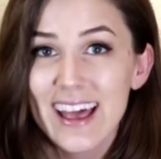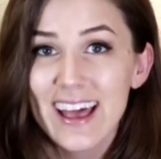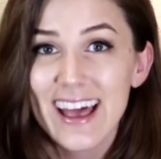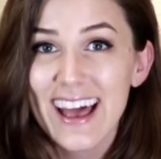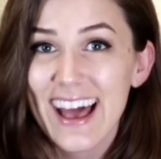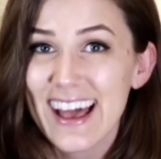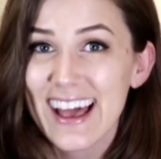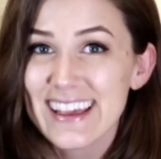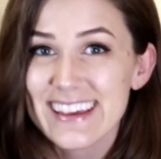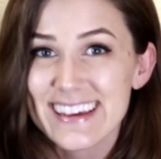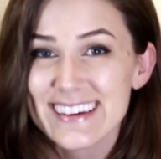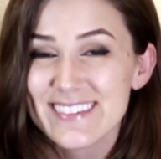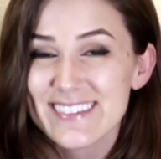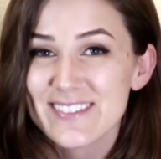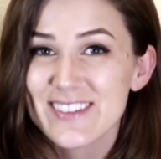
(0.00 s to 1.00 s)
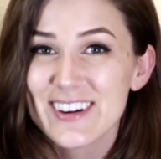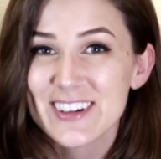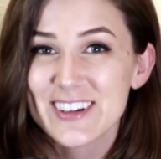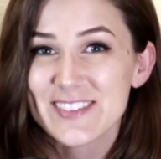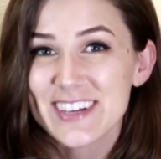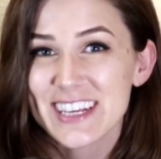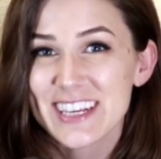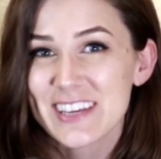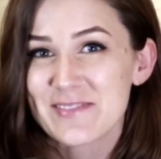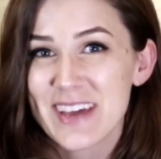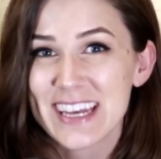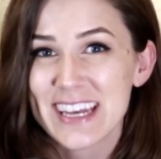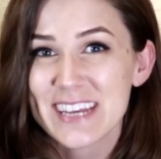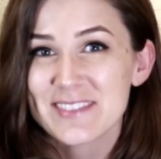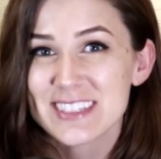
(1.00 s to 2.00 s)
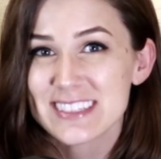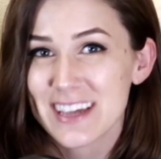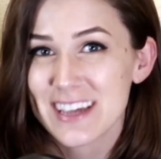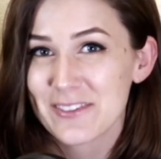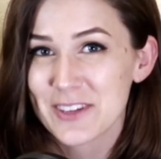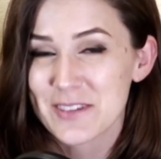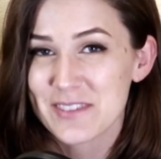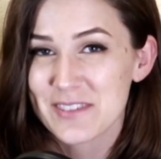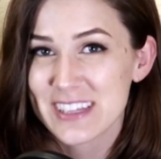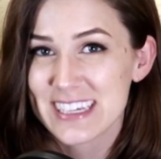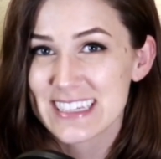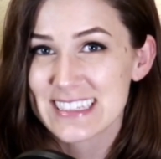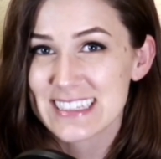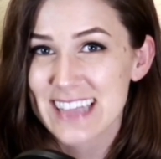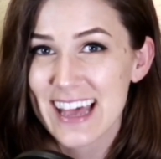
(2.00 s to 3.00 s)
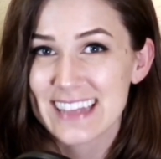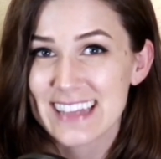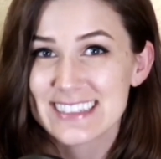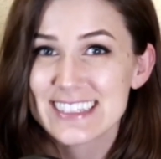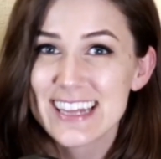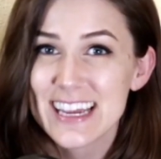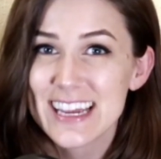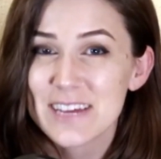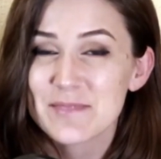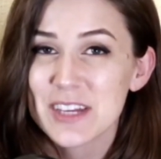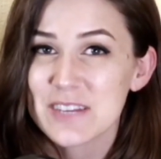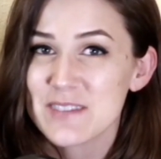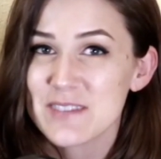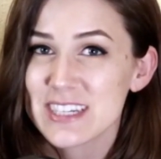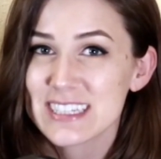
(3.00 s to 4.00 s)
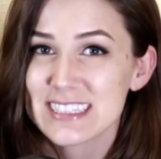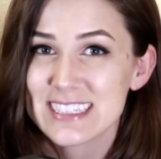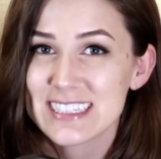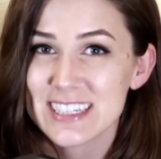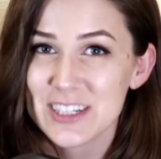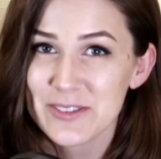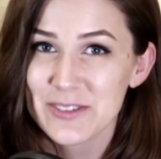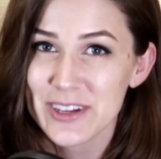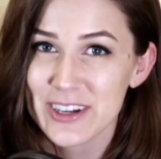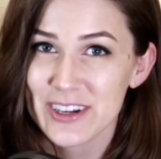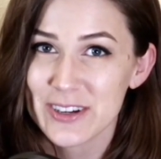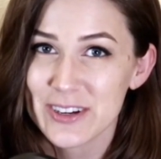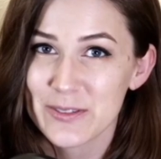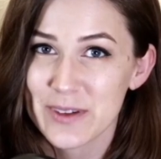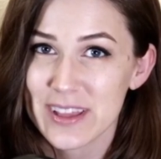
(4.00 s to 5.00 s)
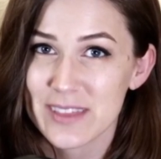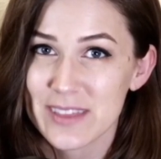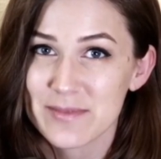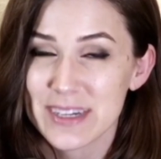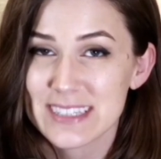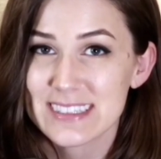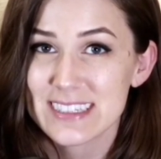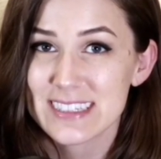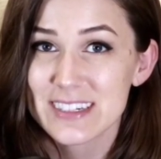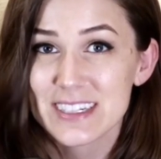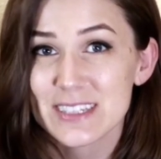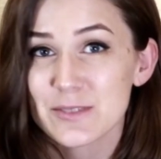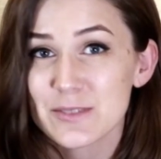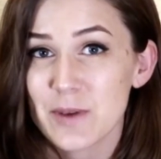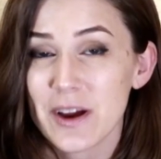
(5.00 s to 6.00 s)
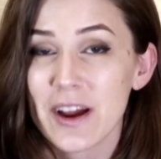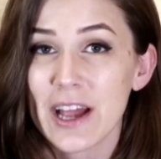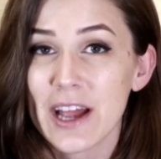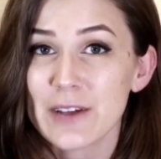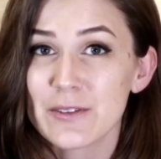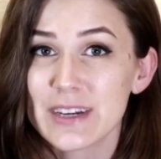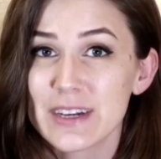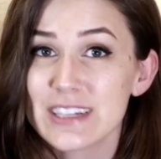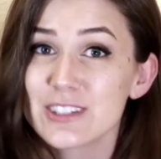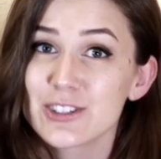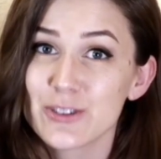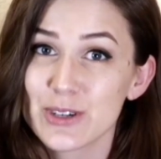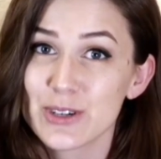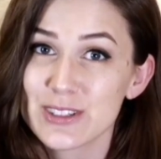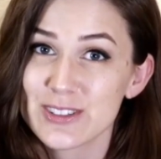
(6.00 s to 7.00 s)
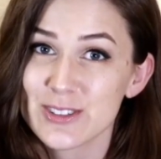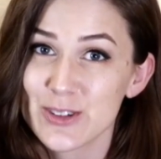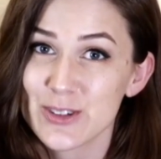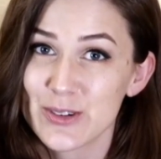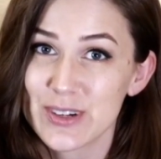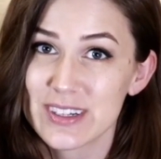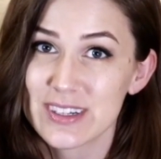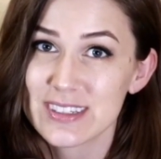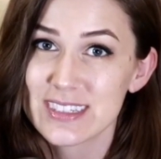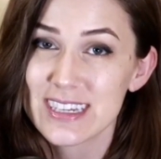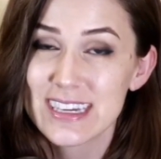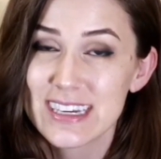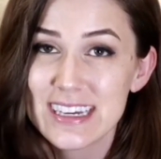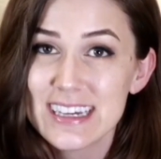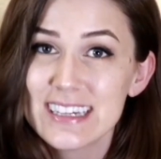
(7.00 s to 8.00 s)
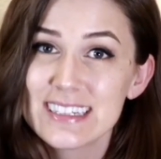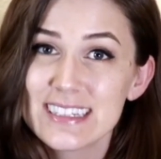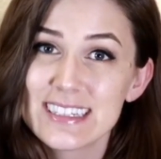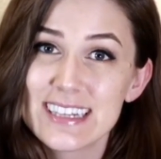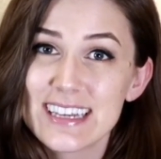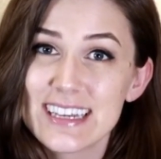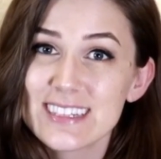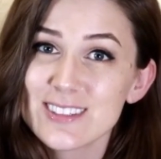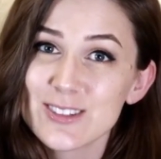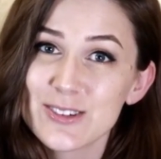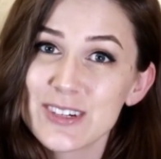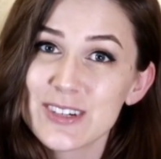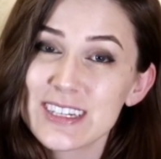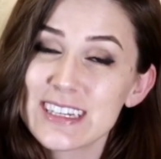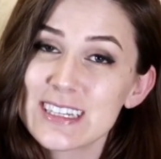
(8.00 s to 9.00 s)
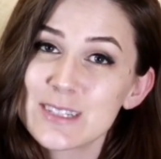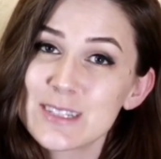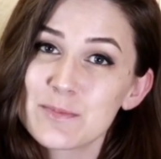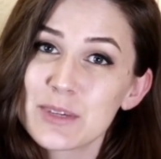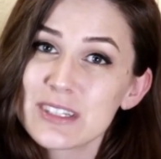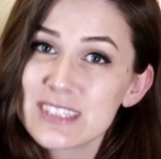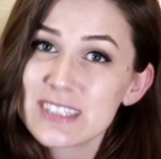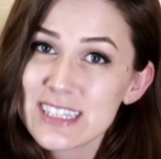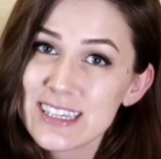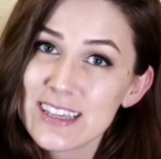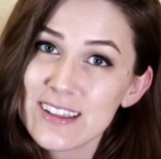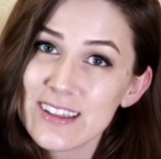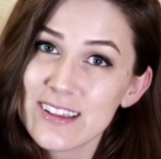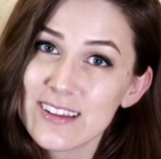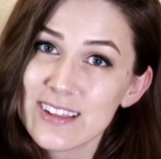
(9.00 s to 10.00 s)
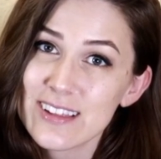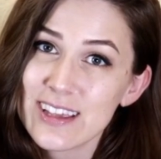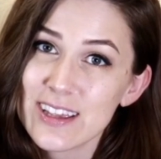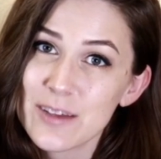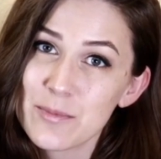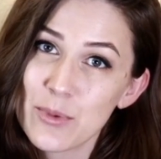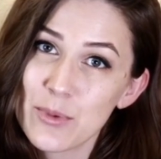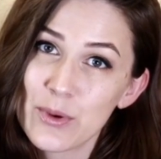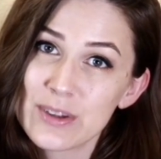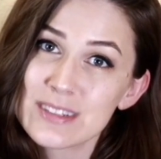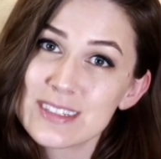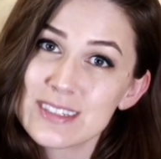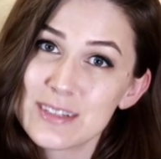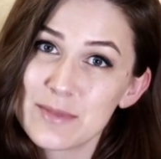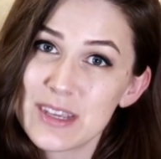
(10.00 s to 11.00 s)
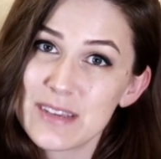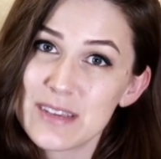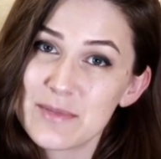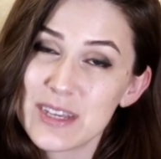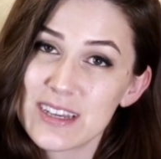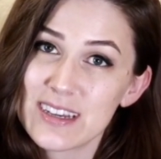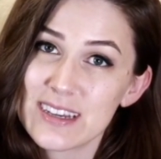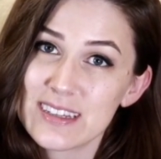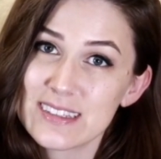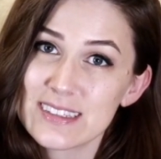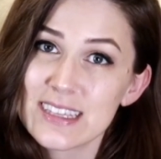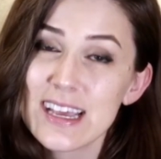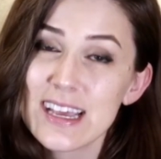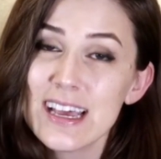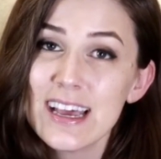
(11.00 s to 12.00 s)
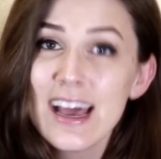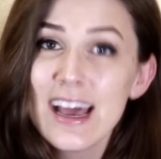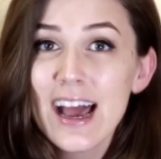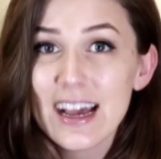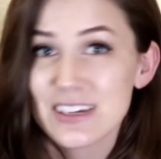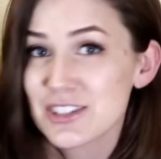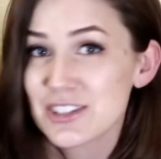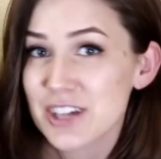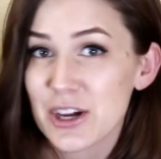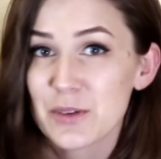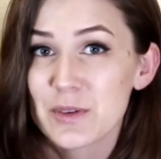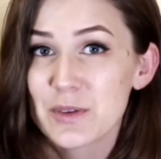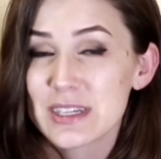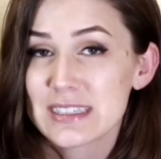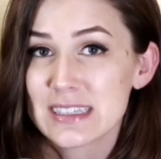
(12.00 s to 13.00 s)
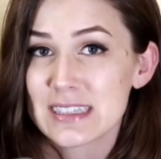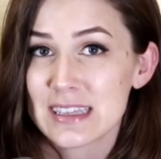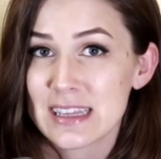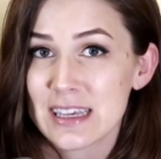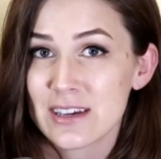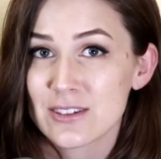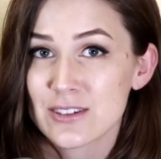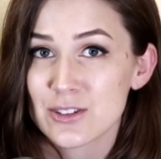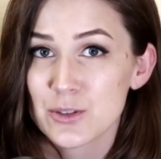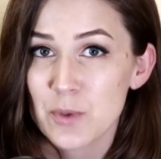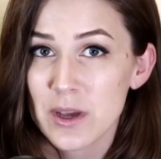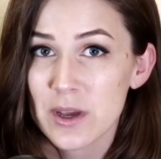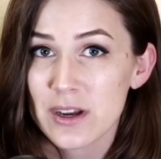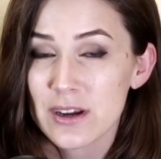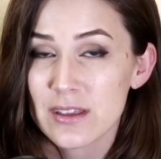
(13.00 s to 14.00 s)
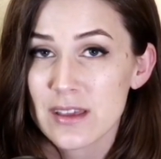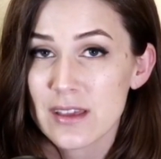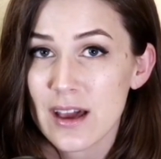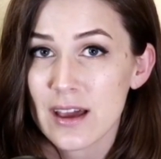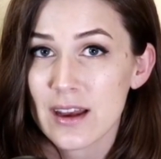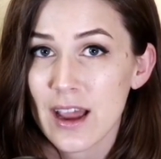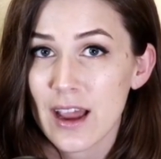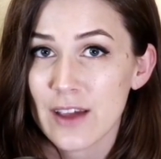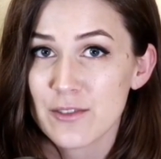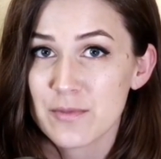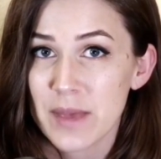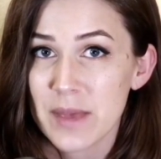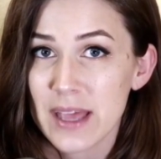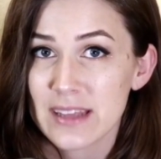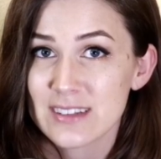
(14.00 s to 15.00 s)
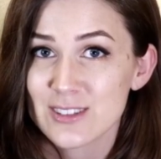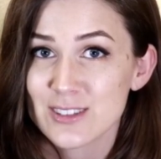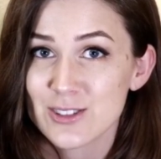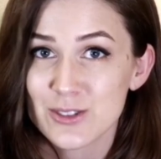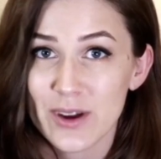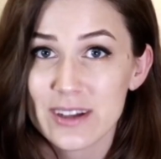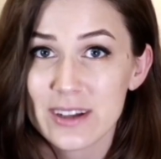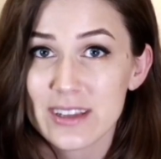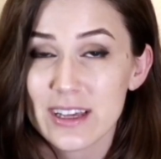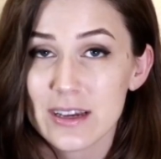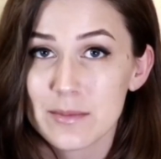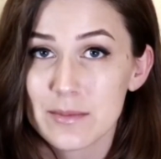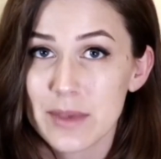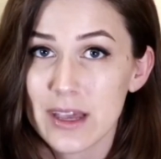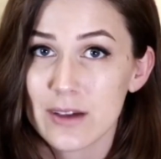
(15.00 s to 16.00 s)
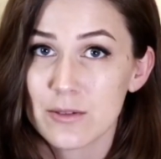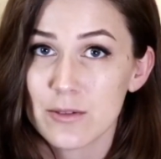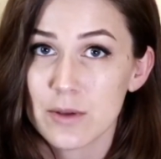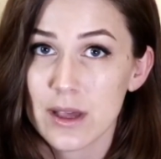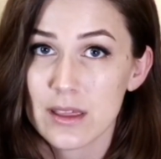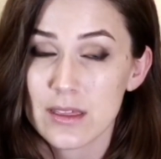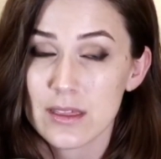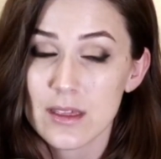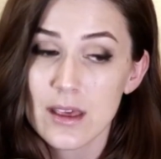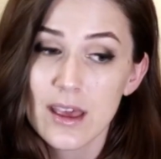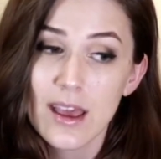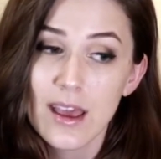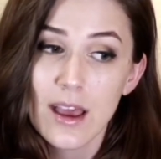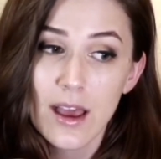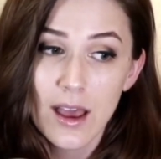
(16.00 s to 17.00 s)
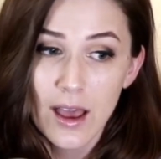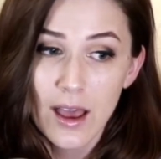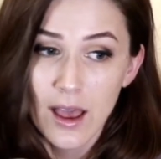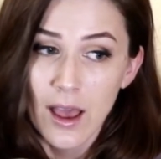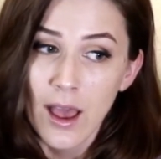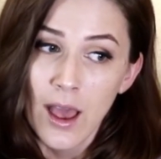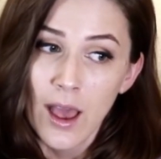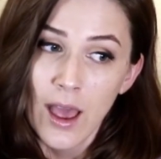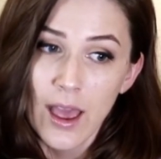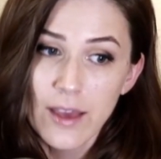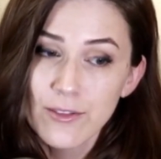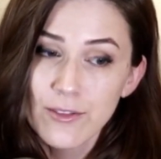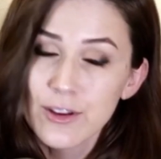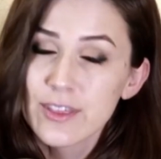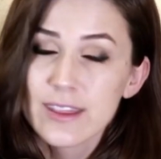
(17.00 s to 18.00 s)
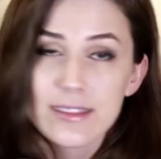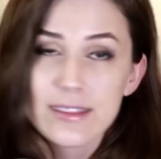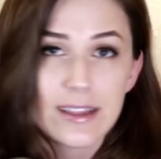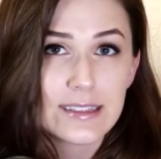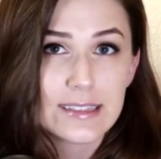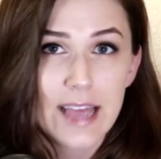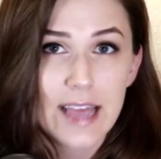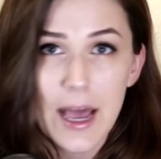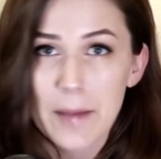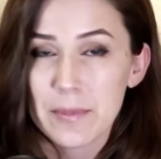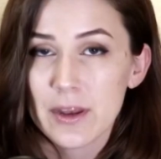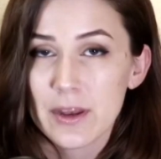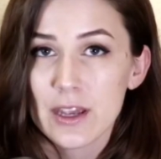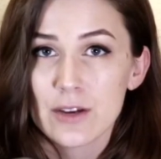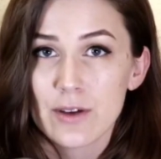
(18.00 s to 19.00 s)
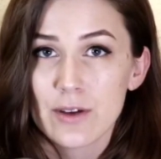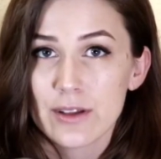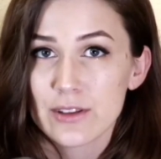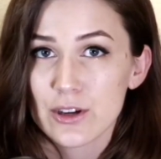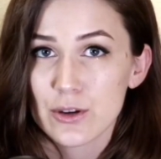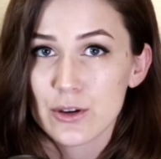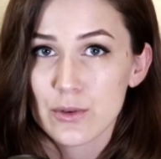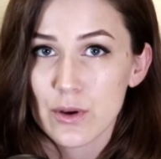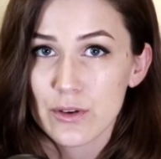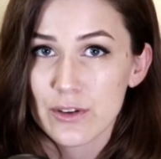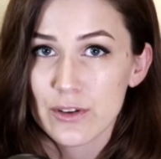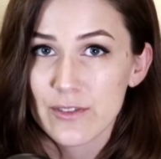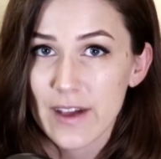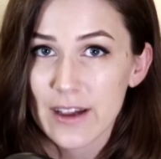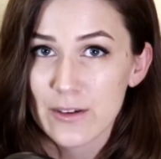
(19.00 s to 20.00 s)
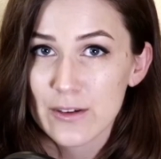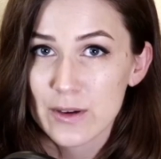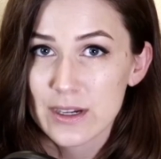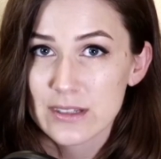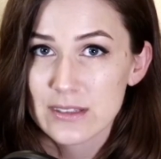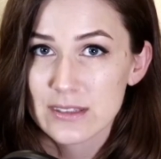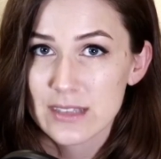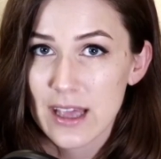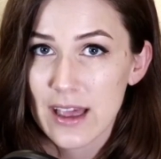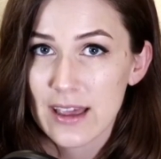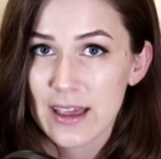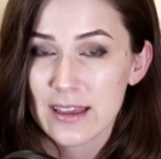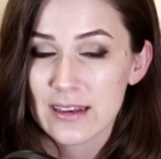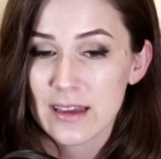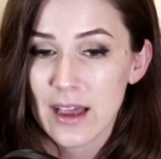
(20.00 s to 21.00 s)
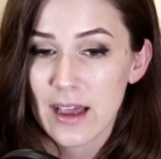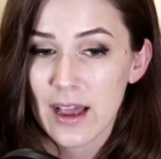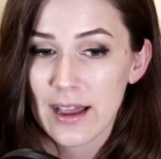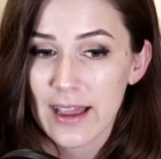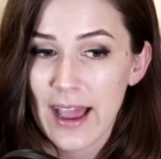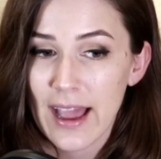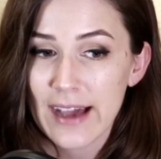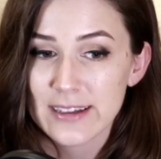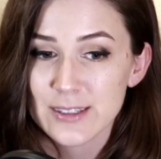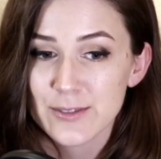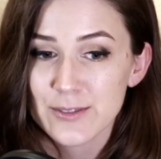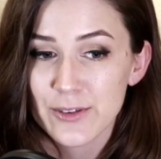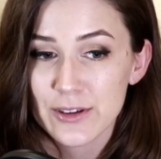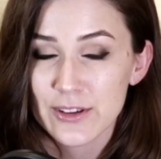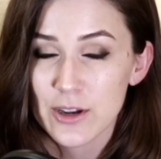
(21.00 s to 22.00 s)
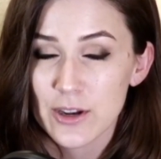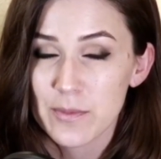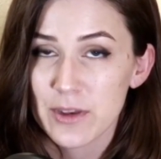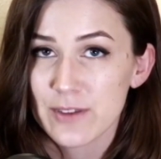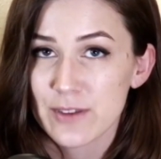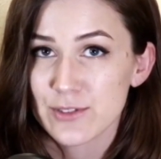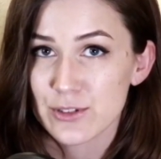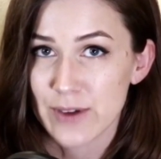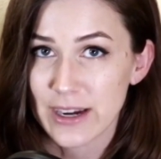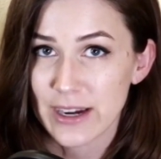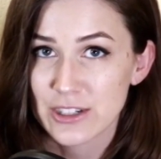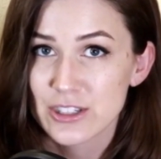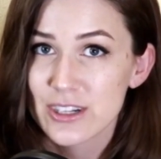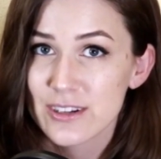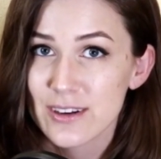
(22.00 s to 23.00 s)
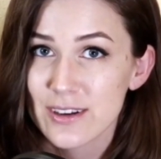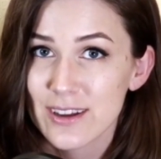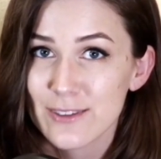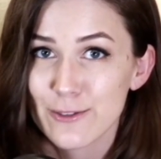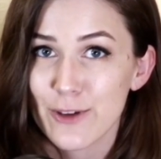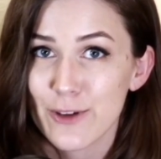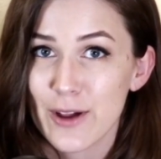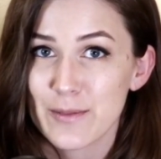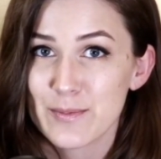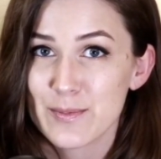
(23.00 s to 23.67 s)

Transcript: Hiya! Welcome on in. My name's Stephanie, please, and today I'm going to be continuing on with my series where I read short stories. Today's story is particularly important to me because I shared recently on Twitter that I've been struggling a bit with everything that's happening around the coronavirus, and I asked for a little bit of direction from